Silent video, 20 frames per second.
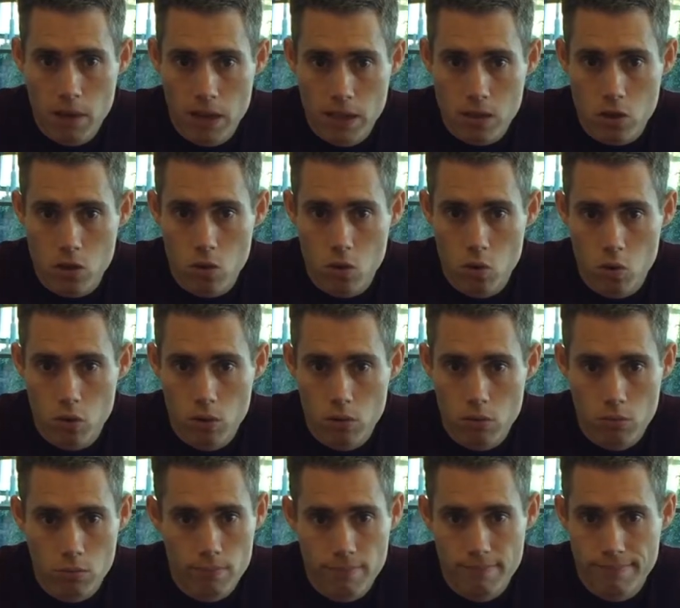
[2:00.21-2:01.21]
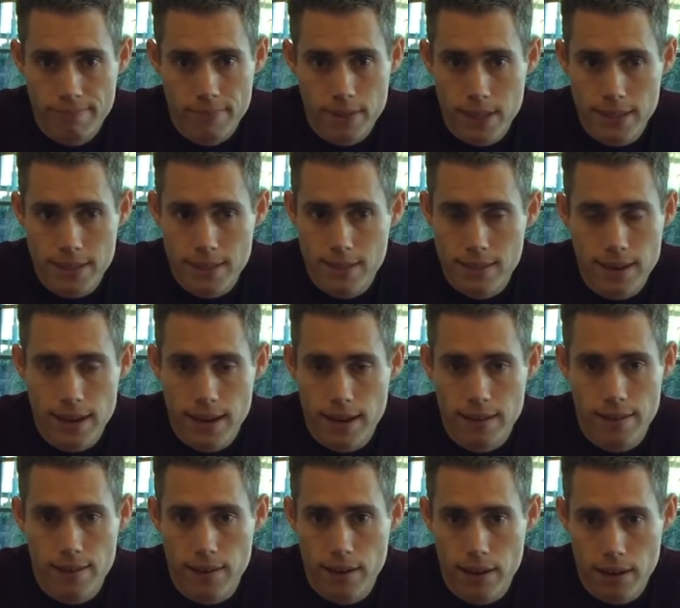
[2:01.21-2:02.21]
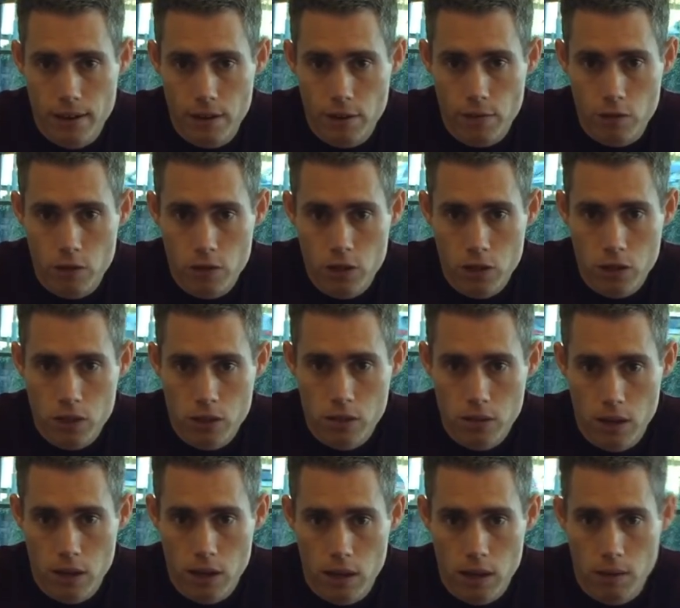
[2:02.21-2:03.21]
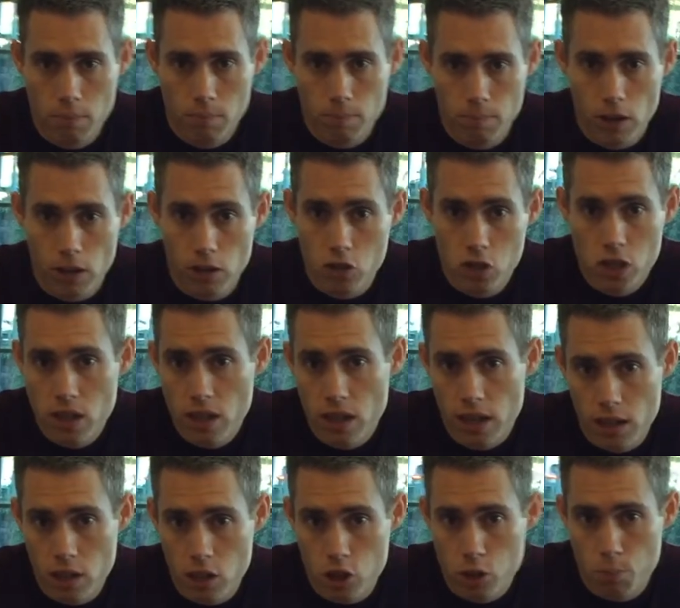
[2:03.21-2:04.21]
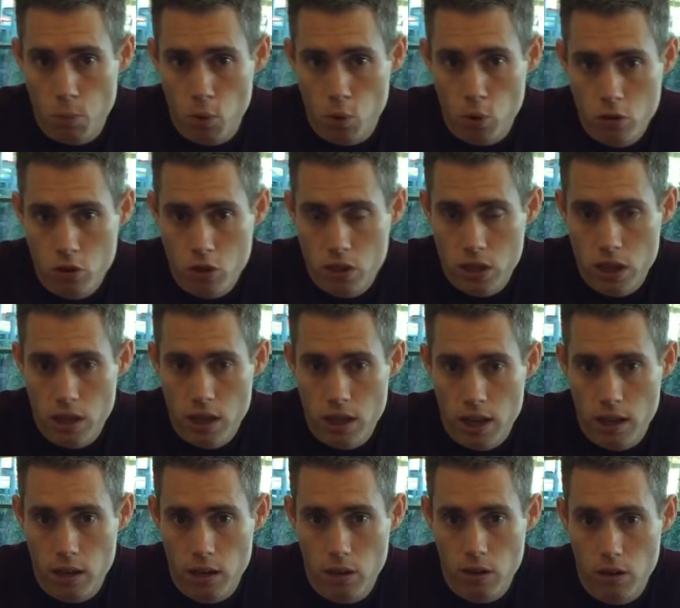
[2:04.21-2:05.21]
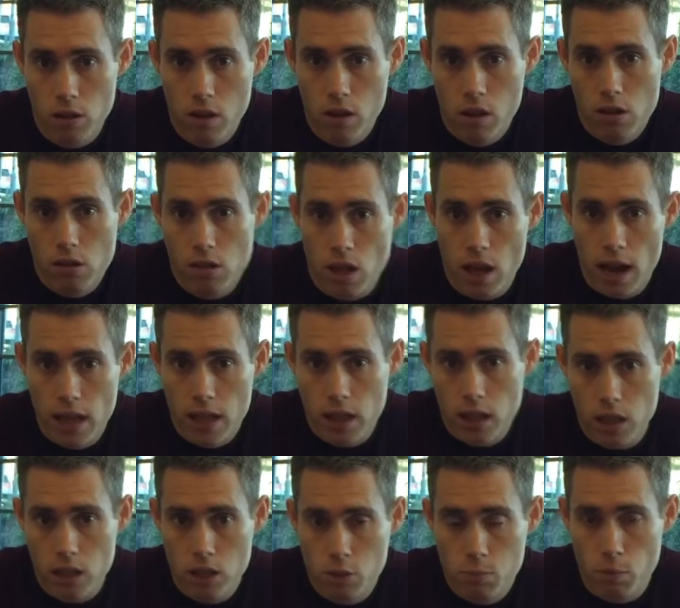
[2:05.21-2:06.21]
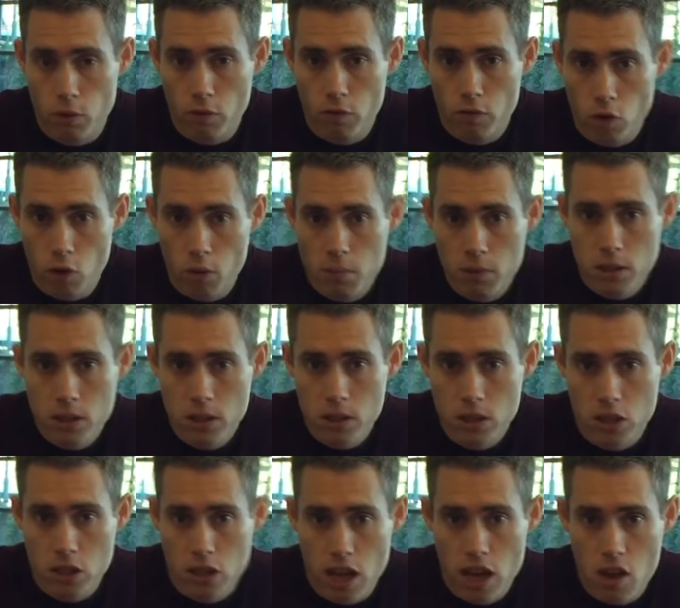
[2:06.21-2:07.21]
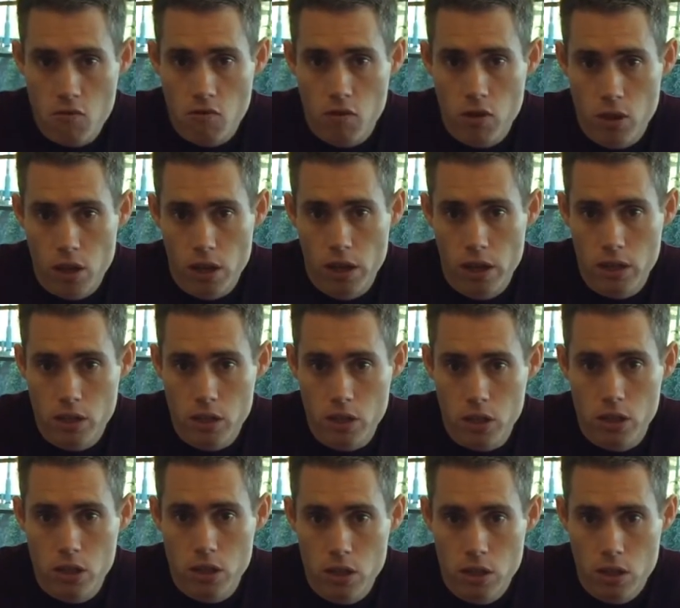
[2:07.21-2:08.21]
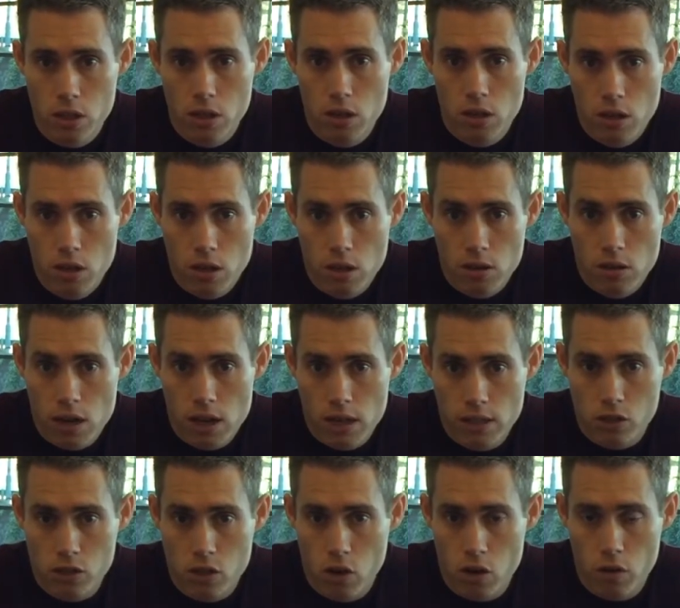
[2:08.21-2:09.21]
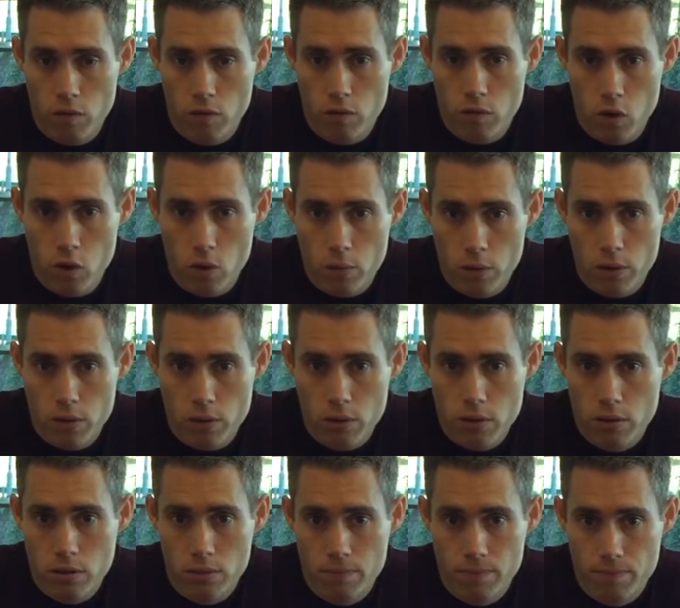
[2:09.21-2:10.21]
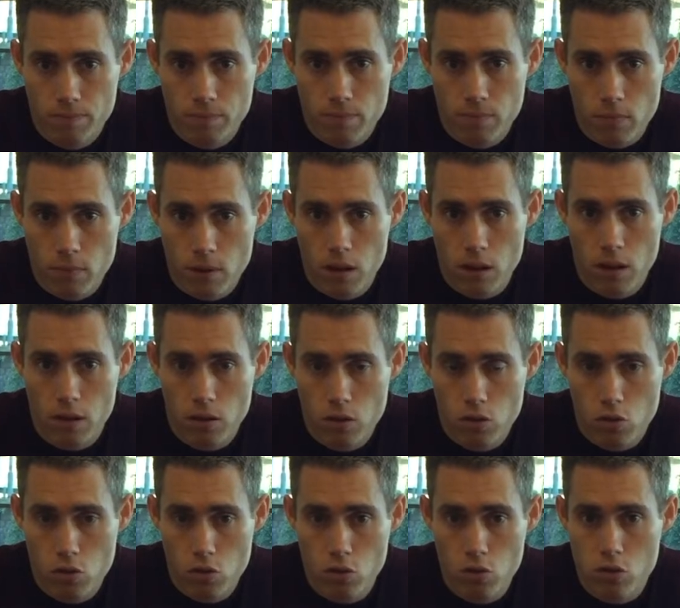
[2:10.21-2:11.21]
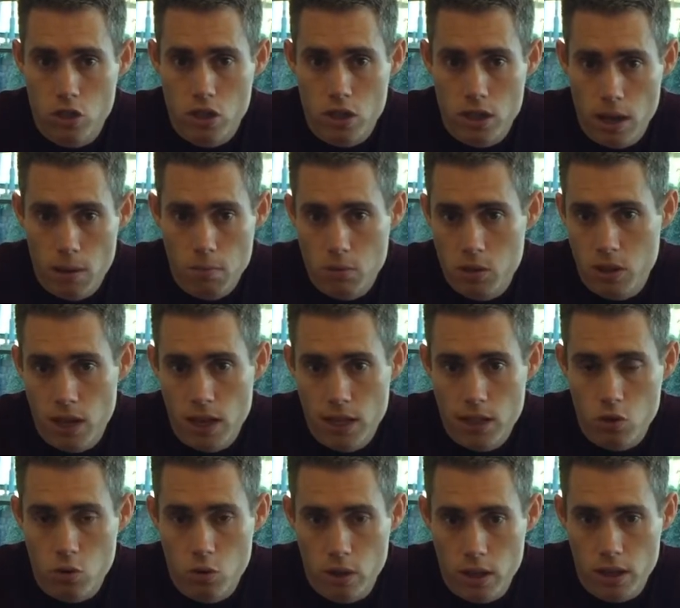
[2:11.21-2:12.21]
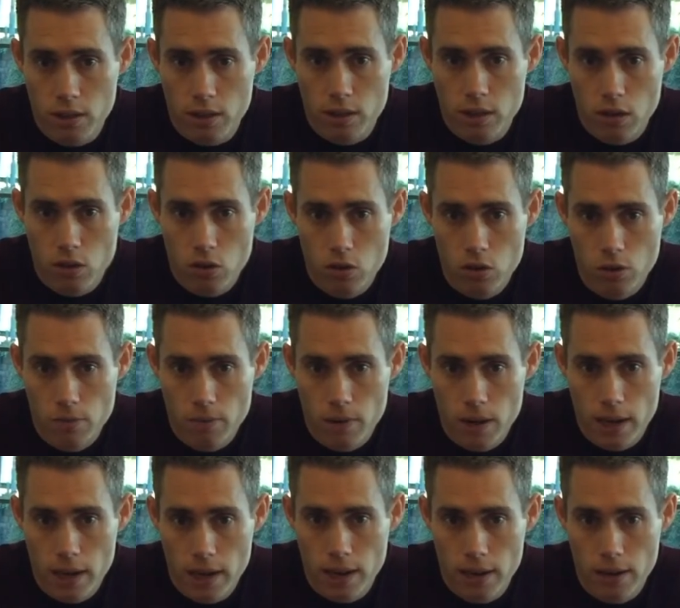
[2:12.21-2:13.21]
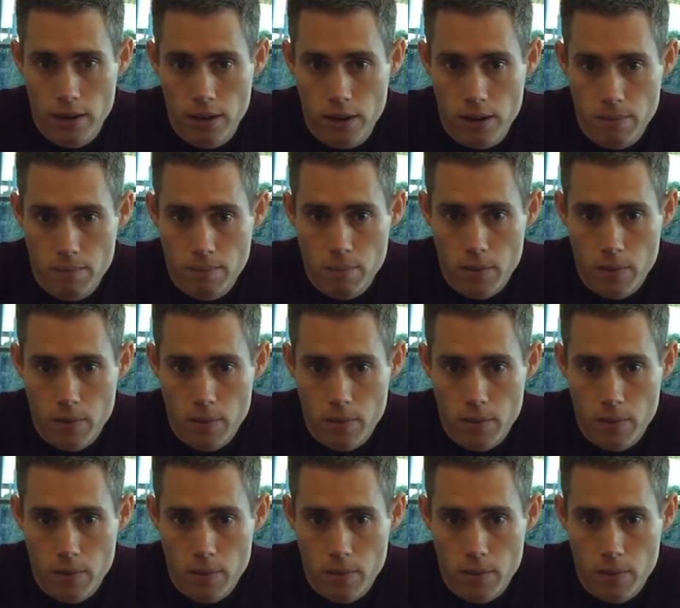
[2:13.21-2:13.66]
as a whole, is night and day difference. And you see that in the sport, you see that in the athletes' performances. Everything has gone forward huge steps, and that's going to continue. And